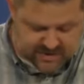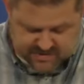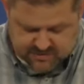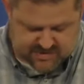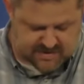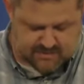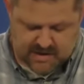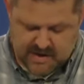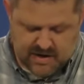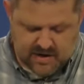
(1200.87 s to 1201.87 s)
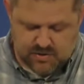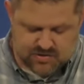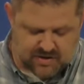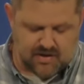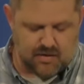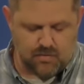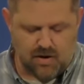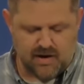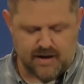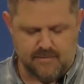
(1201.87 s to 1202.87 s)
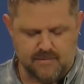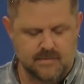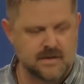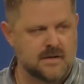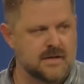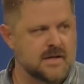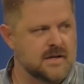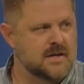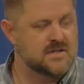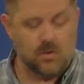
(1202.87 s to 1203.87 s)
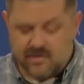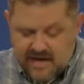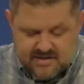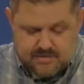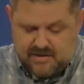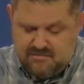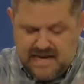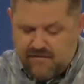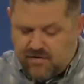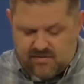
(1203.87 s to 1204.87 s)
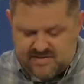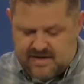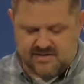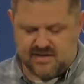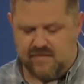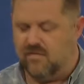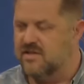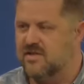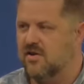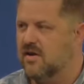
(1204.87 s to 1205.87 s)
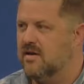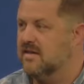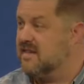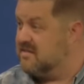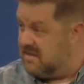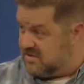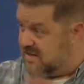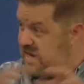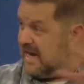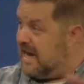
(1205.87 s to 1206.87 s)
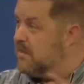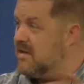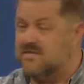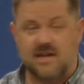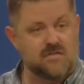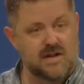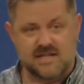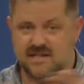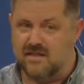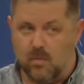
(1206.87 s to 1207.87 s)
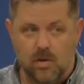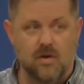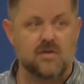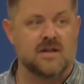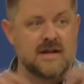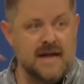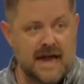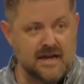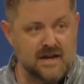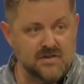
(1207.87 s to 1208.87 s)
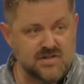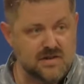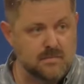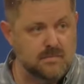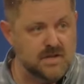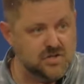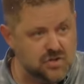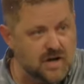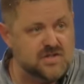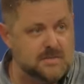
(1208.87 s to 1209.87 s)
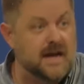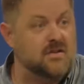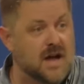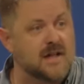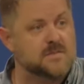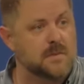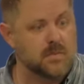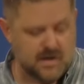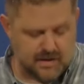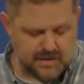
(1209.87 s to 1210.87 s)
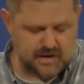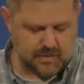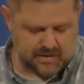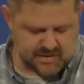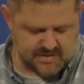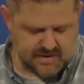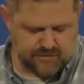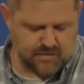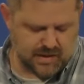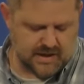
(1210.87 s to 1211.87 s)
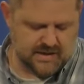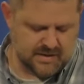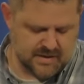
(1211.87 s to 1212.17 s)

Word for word: it suits him. You shall not wrong him. So, Old Testament never says slavery is good. It says there's a dynamic of slavery, it's in the world, and here's some instructions about how God's people are going to think about this differently.